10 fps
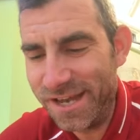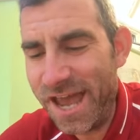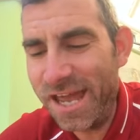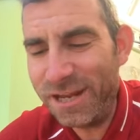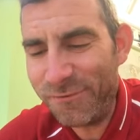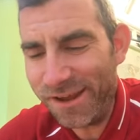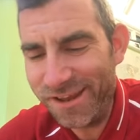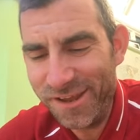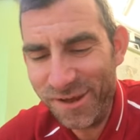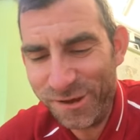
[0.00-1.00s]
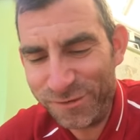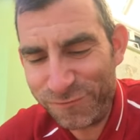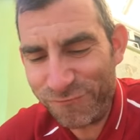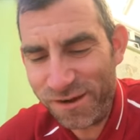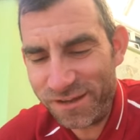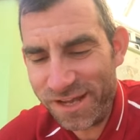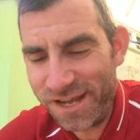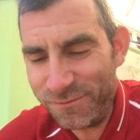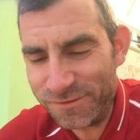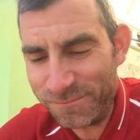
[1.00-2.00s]
Anyway, on the front of the
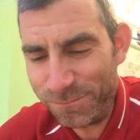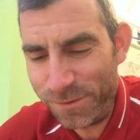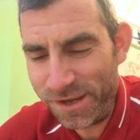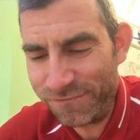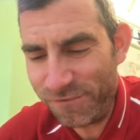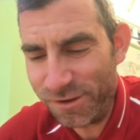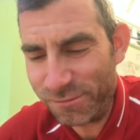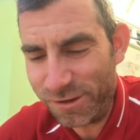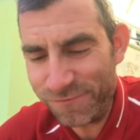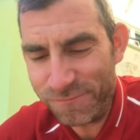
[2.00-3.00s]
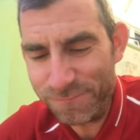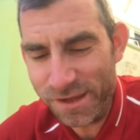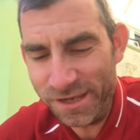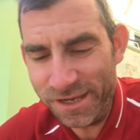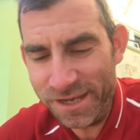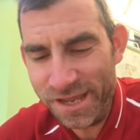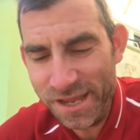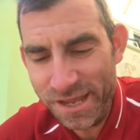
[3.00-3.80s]
hat was a big photograph of Benny